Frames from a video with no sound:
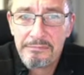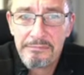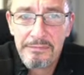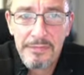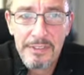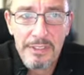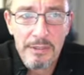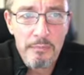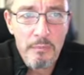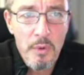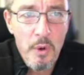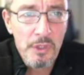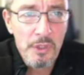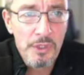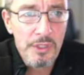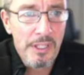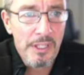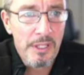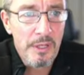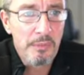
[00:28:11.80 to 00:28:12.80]

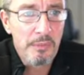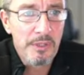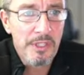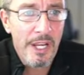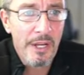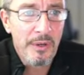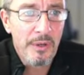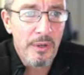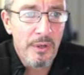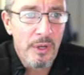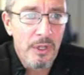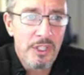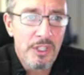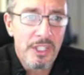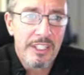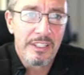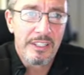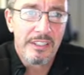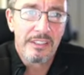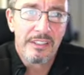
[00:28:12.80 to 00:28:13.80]
emotional and
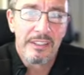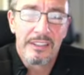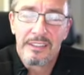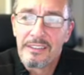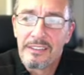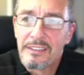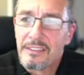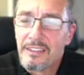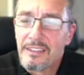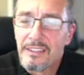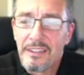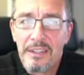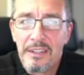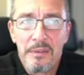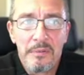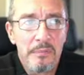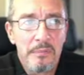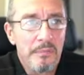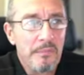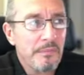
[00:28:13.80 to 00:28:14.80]
psychological
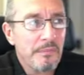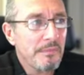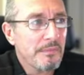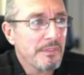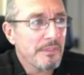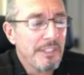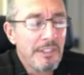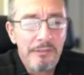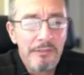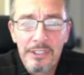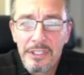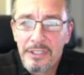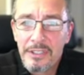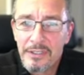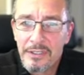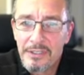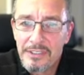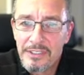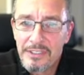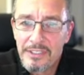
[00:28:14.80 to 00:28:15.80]

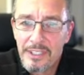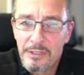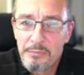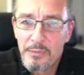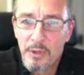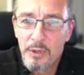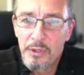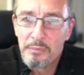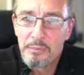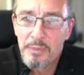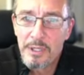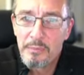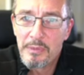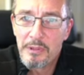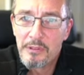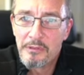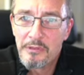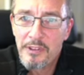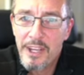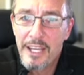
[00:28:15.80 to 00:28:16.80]
difficulties that most people
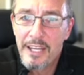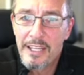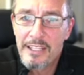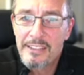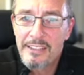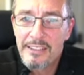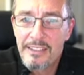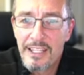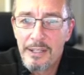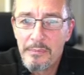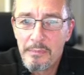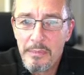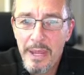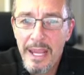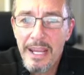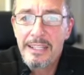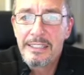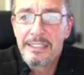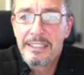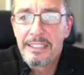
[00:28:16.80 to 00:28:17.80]
face that
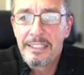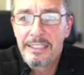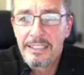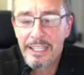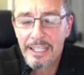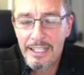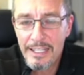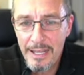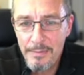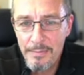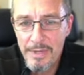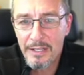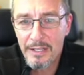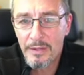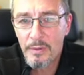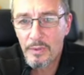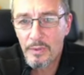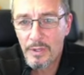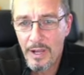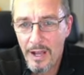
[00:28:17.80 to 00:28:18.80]
makes the dynamic
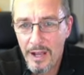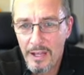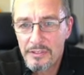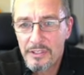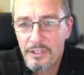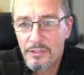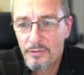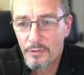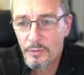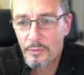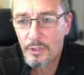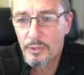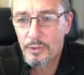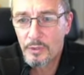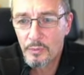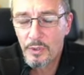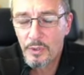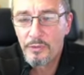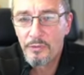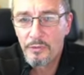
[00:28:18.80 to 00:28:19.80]
asking for what you
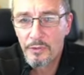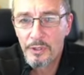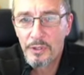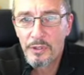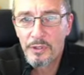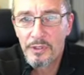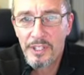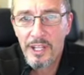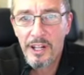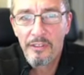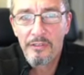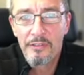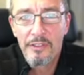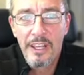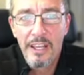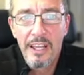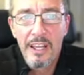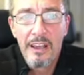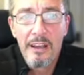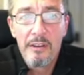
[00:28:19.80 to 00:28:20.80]
want for yourself
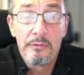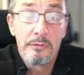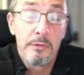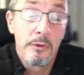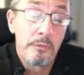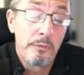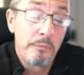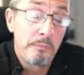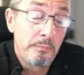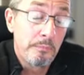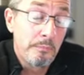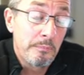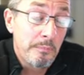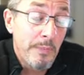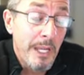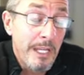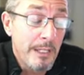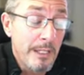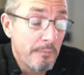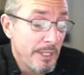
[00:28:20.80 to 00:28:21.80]
for
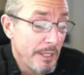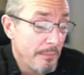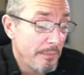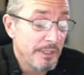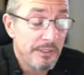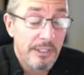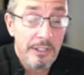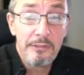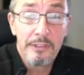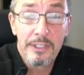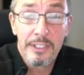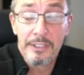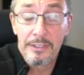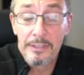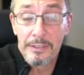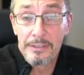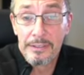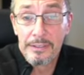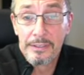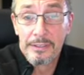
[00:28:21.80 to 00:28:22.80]
many people difficult.